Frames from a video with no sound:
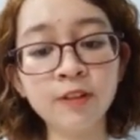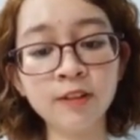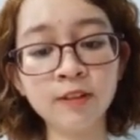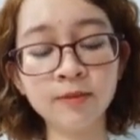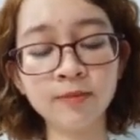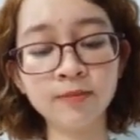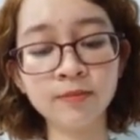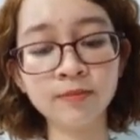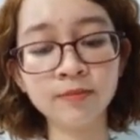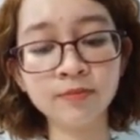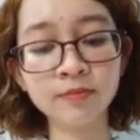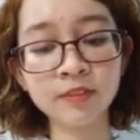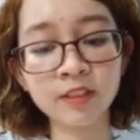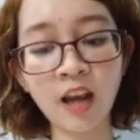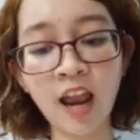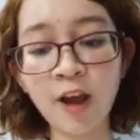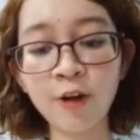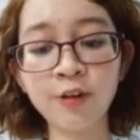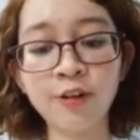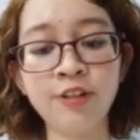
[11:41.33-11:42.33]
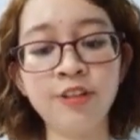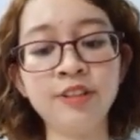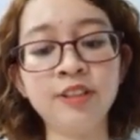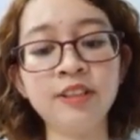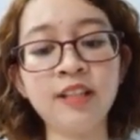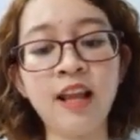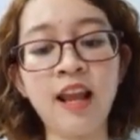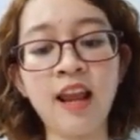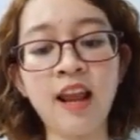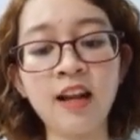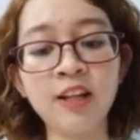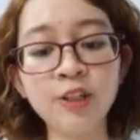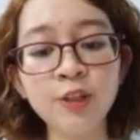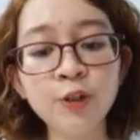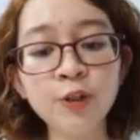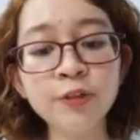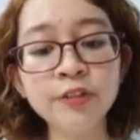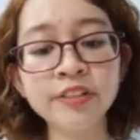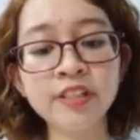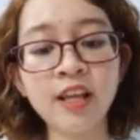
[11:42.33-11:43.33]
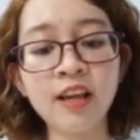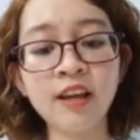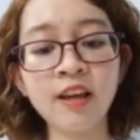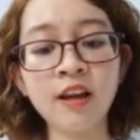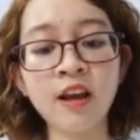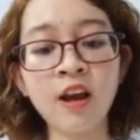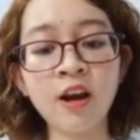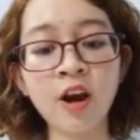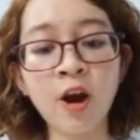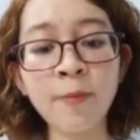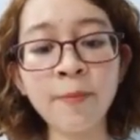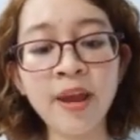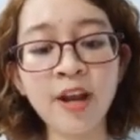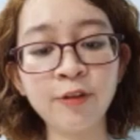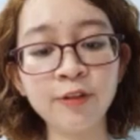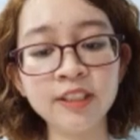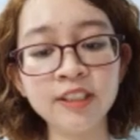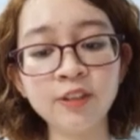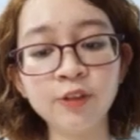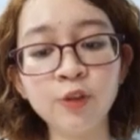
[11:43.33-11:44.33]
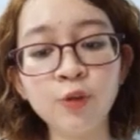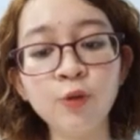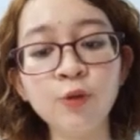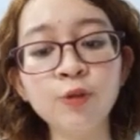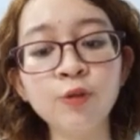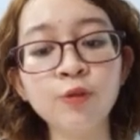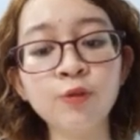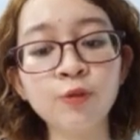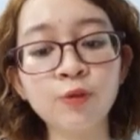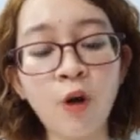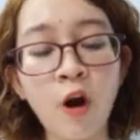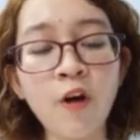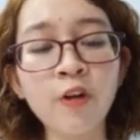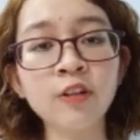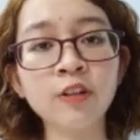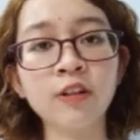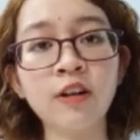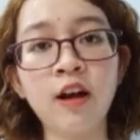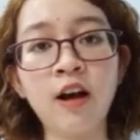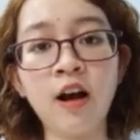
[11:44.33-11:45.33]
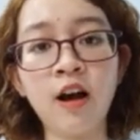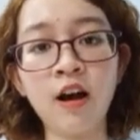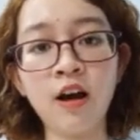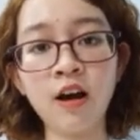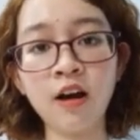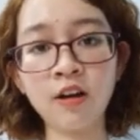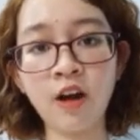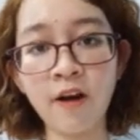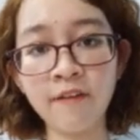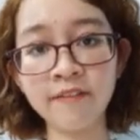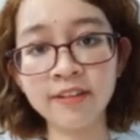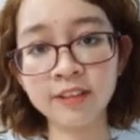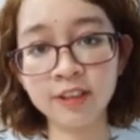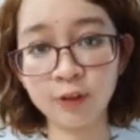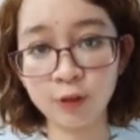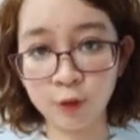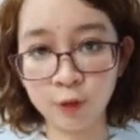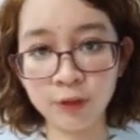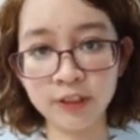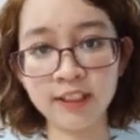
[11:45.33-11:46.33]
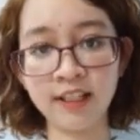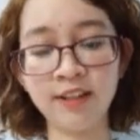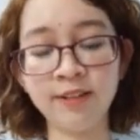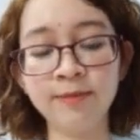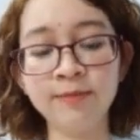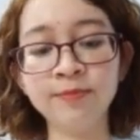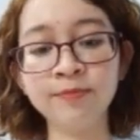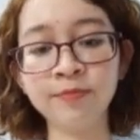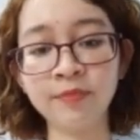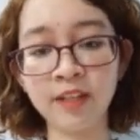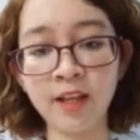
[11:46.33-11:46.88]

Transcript: encountered and using comparison to draw a conclusion about them.